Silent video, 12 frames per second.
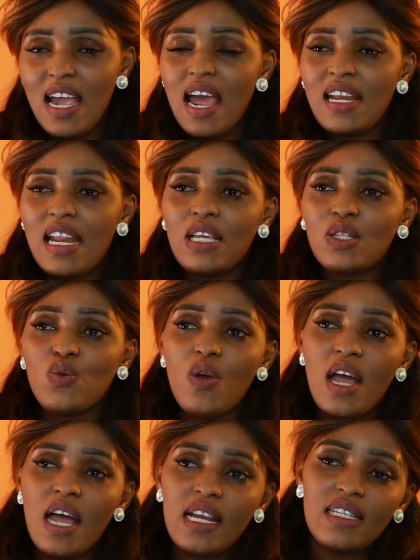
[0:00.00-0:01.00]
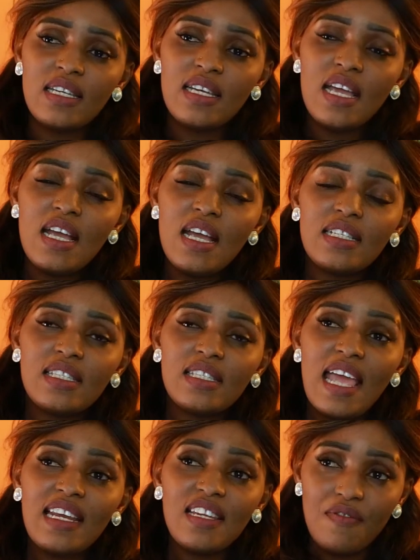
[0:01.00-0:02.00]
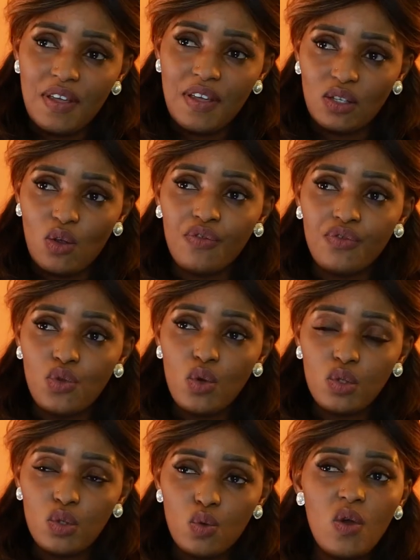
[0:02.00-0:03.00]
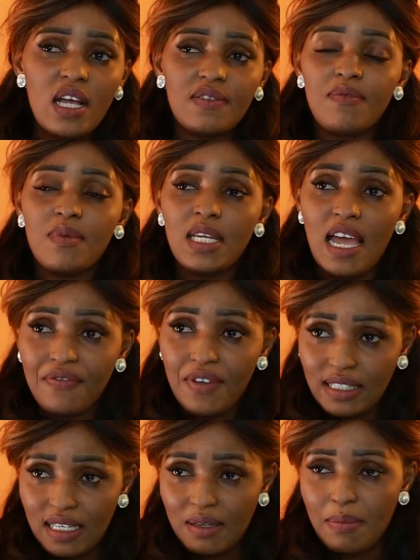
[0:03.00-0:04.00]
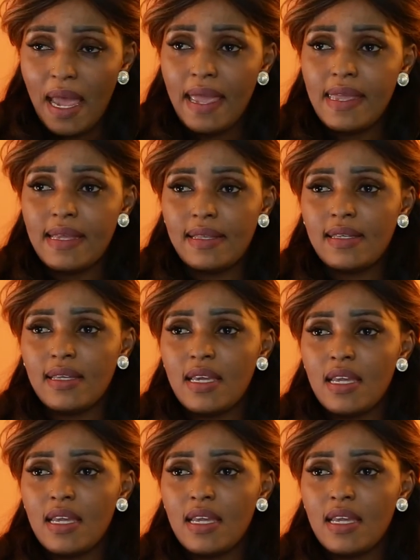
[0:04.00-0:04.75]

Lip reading: And I saw her, the side effect of those who have been affected by it.